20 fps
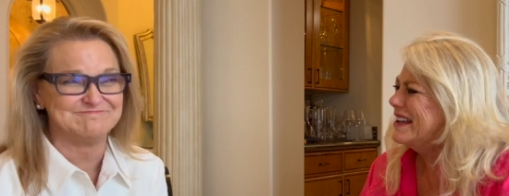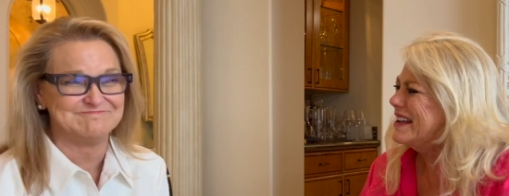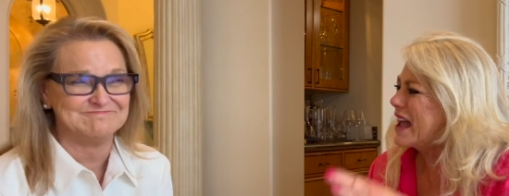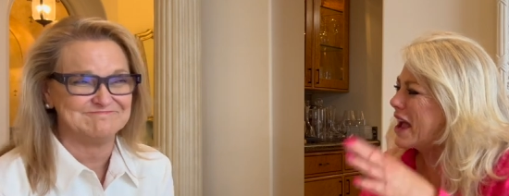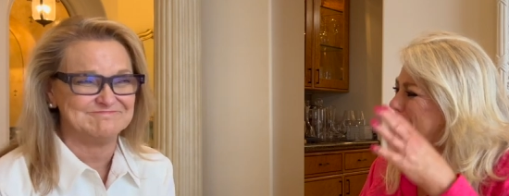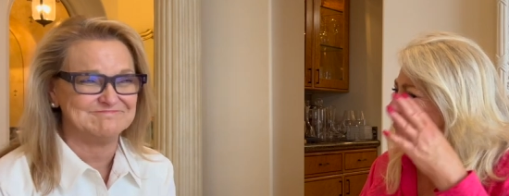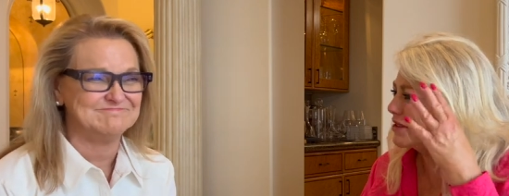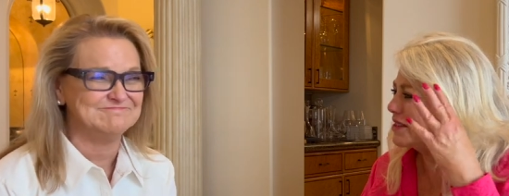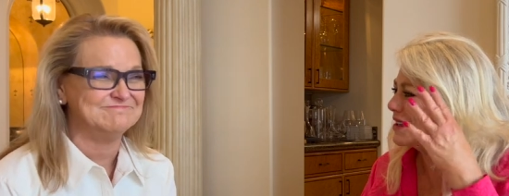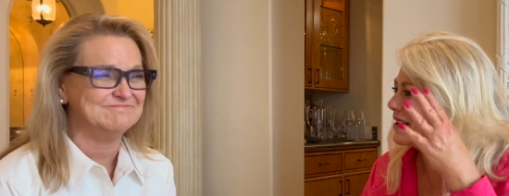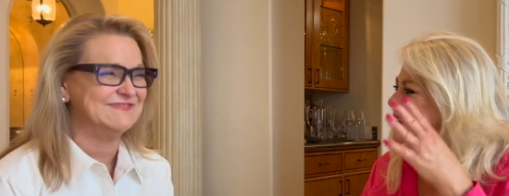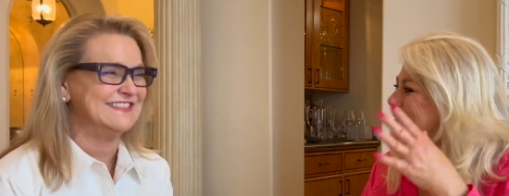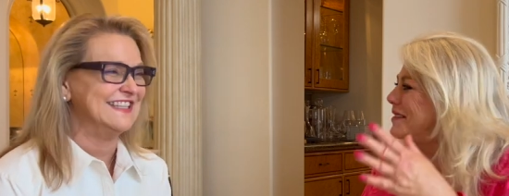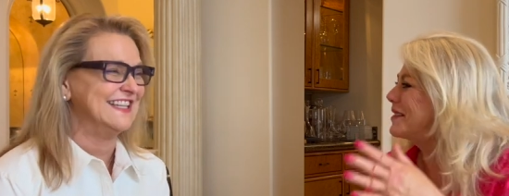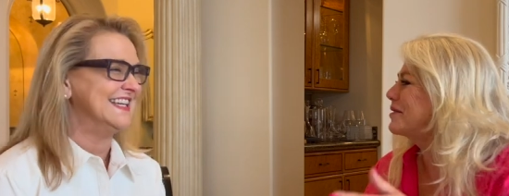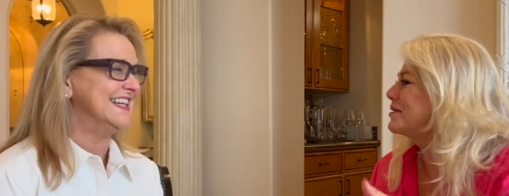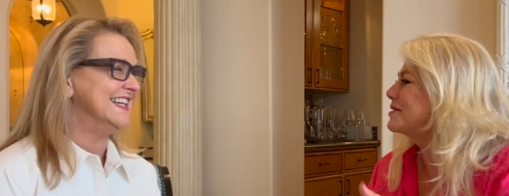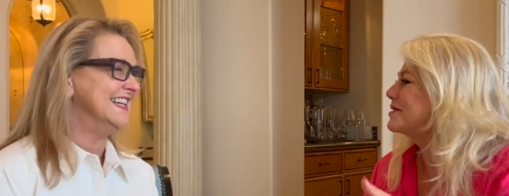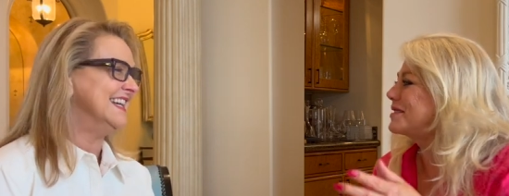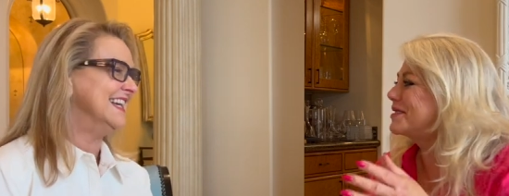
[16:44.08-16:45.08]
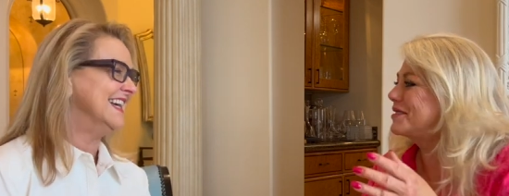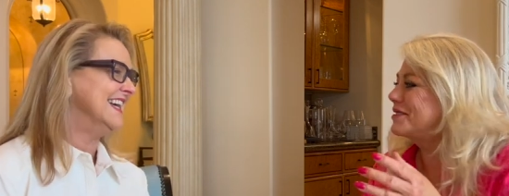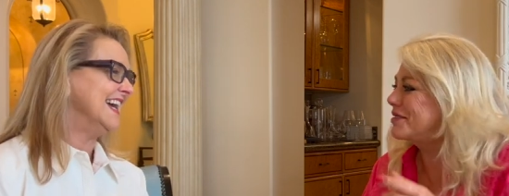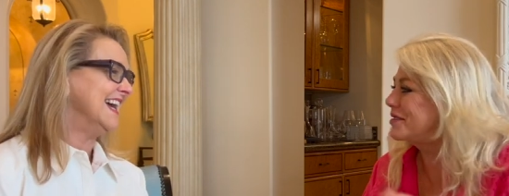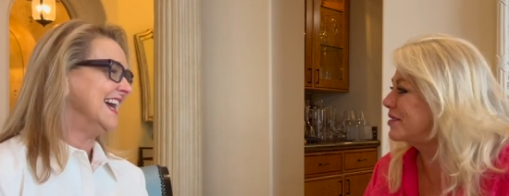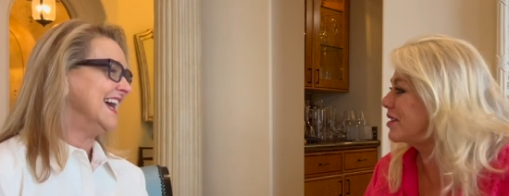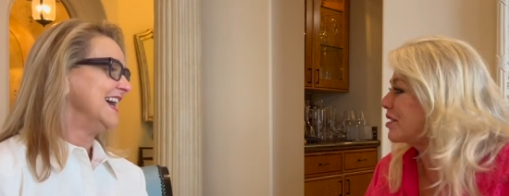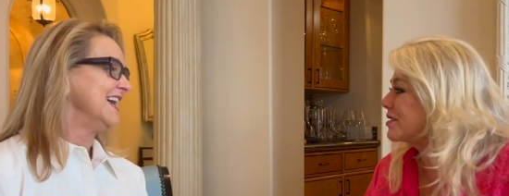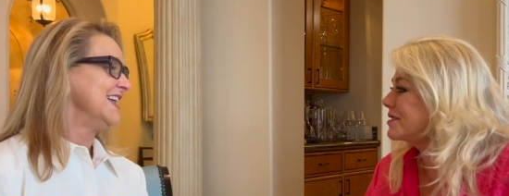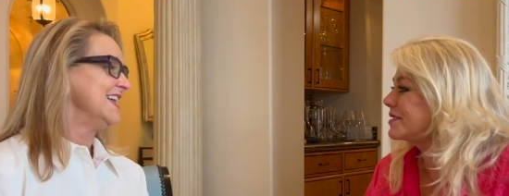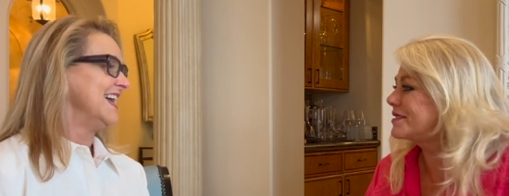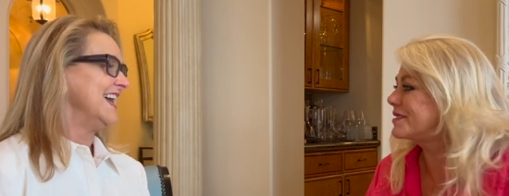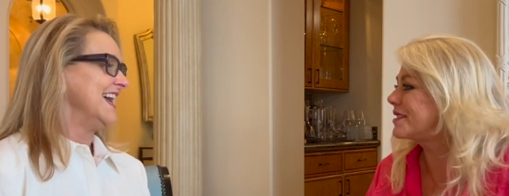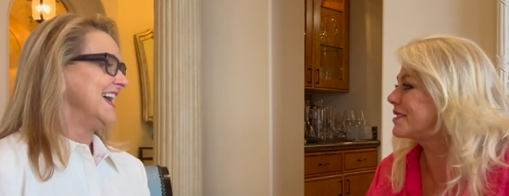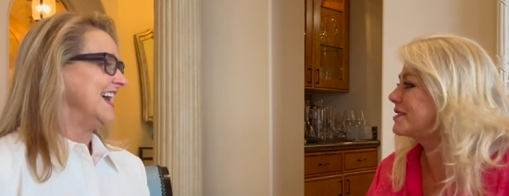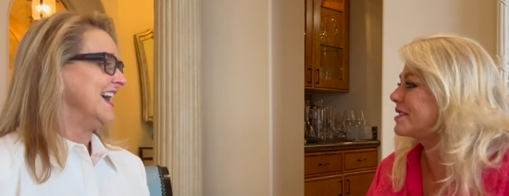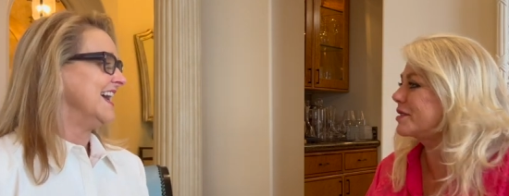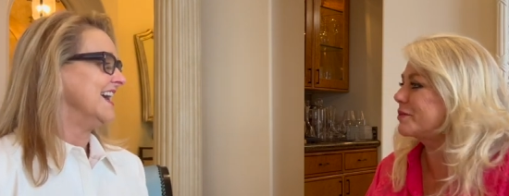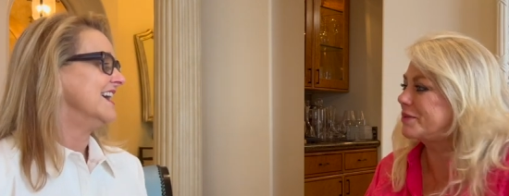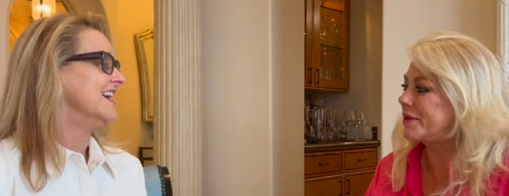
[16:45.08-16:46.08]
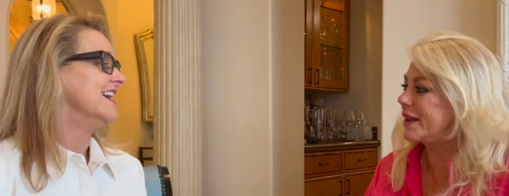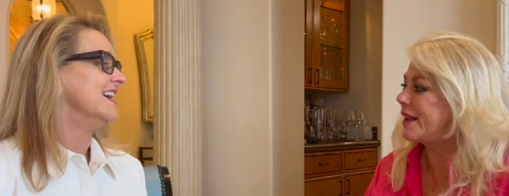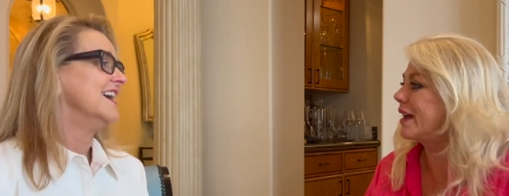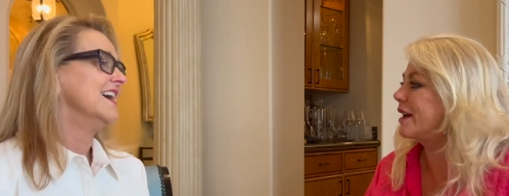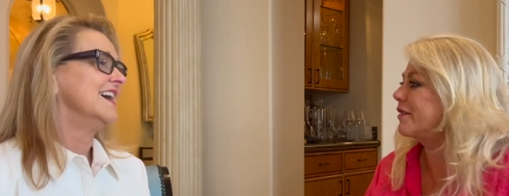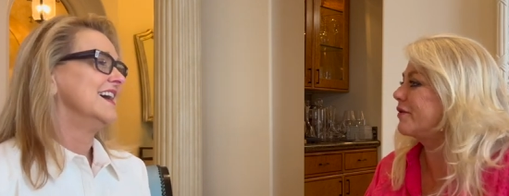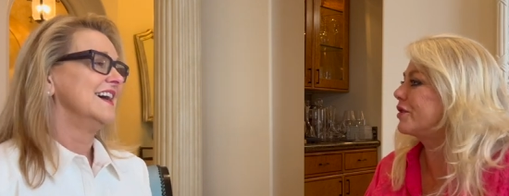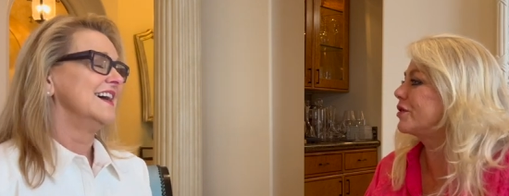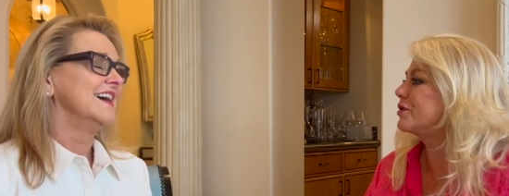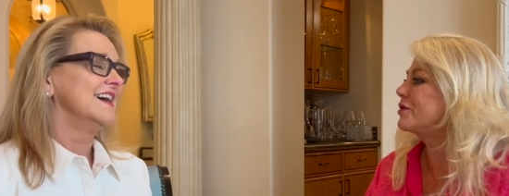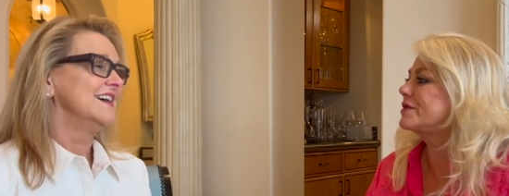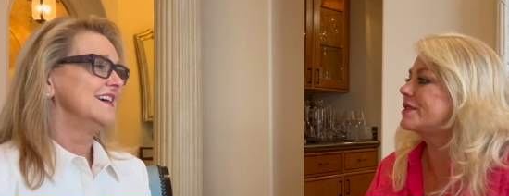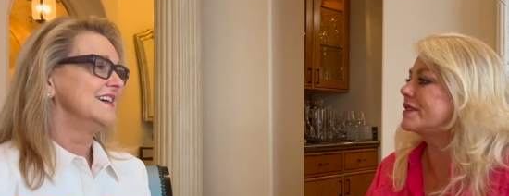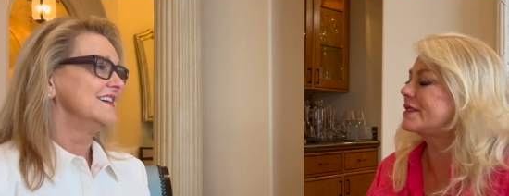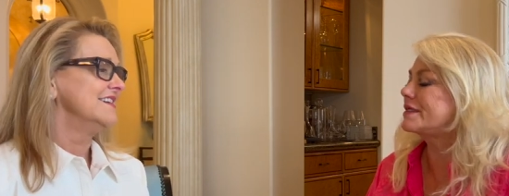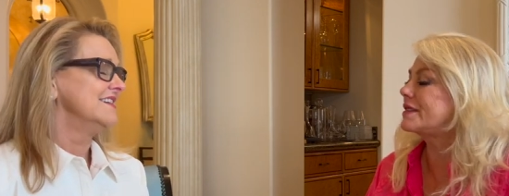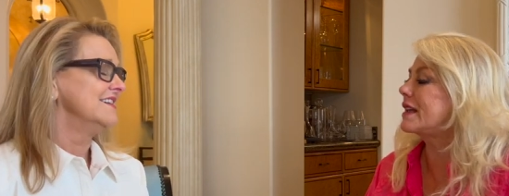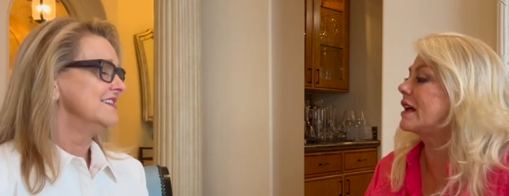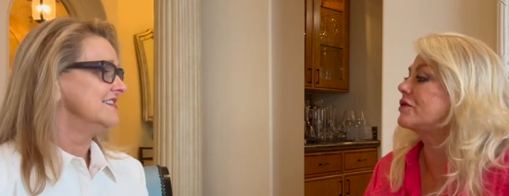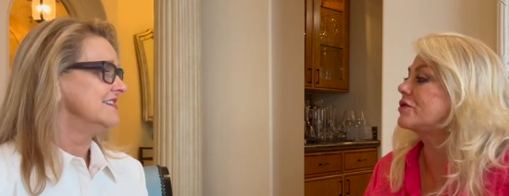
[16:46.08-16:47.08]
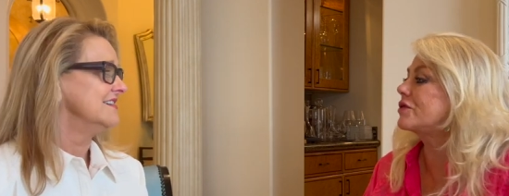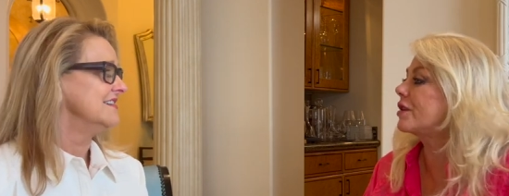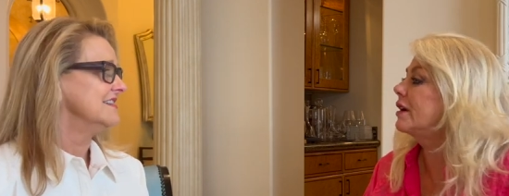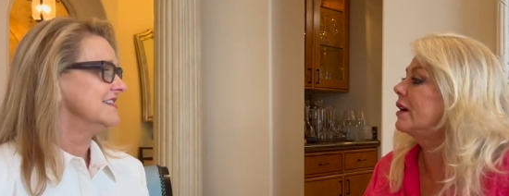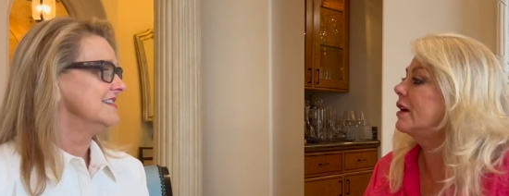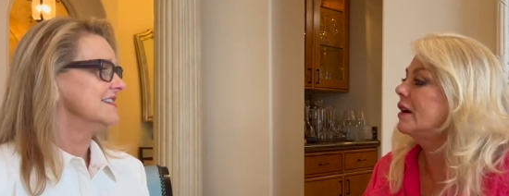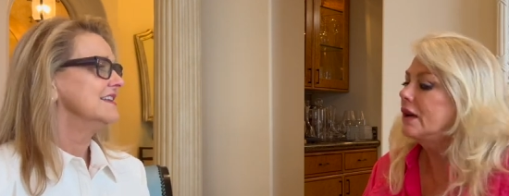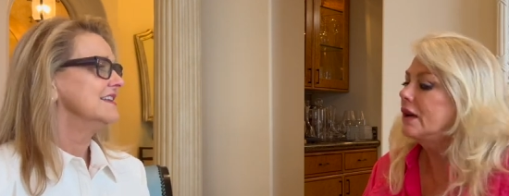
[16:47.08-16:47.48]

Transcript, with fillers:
Speaker 1: everything in there is the narcissistic behaviors, etc.